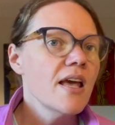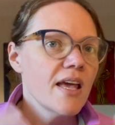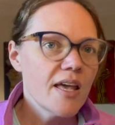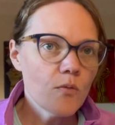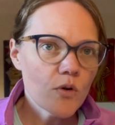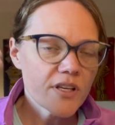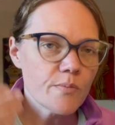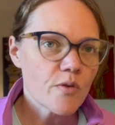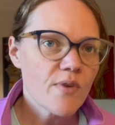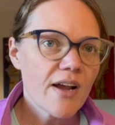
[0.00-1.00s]
It will keep
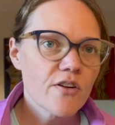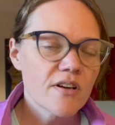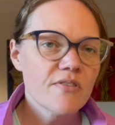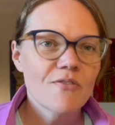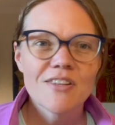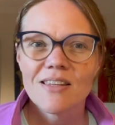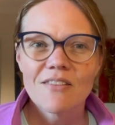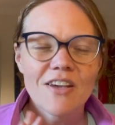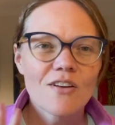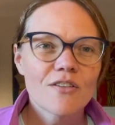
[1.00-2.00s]
a record of everything. They've
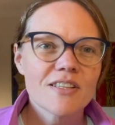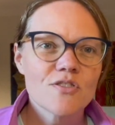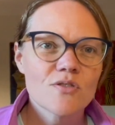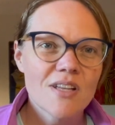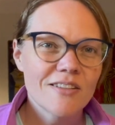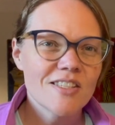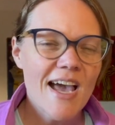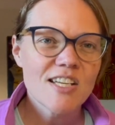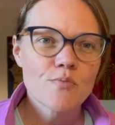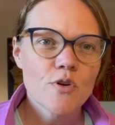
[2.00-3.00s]
got a
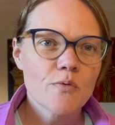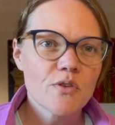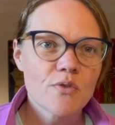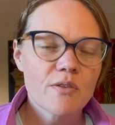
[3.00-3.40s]
dashboard with great